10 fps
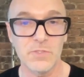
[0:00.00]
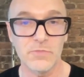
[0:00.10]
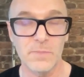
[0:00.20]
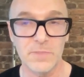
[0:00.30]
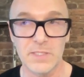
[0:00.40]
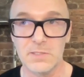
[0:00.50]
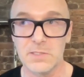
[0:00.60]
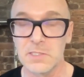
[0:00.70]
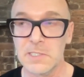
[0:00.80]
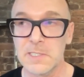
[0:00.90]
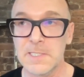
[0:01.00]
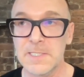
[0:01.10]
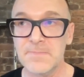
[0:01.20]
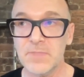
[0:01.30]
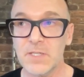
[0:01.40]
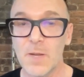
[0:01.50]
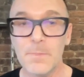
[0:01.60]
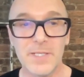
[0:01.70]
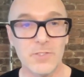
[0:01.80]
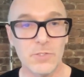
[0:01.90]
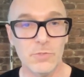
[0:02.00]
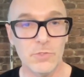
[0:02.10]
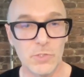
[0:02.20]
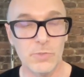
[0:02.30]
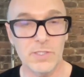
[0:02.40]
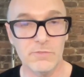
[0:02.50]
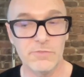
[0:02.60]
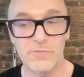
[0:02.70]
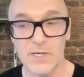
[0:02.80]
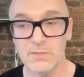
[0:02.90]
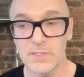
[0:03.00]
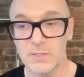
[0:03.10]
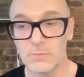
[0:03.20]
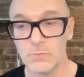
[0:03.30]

from these companies who are doing fairly